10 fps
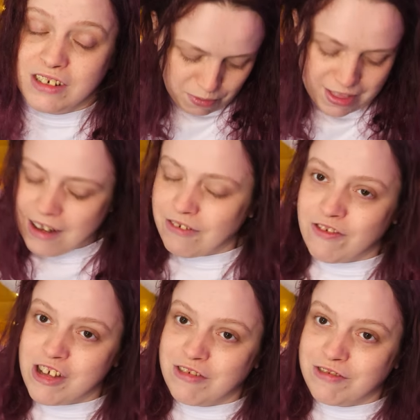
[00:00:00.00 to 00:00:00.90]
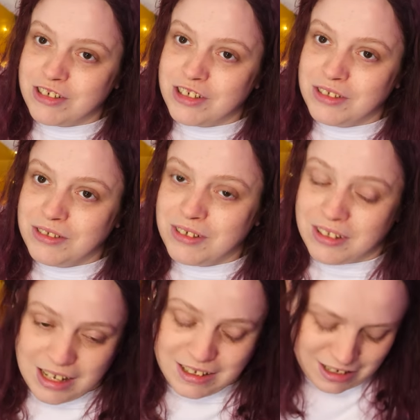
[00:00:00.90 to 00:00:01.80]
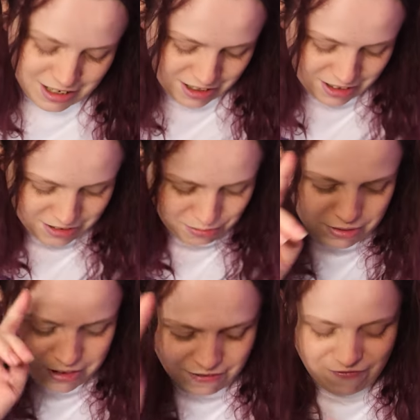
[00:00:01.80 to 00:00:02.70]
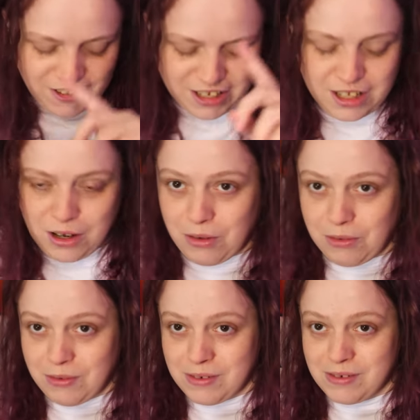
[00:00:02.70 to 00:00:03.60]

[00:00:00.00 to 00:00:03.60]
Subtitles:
Without further ado, let's get on with the video.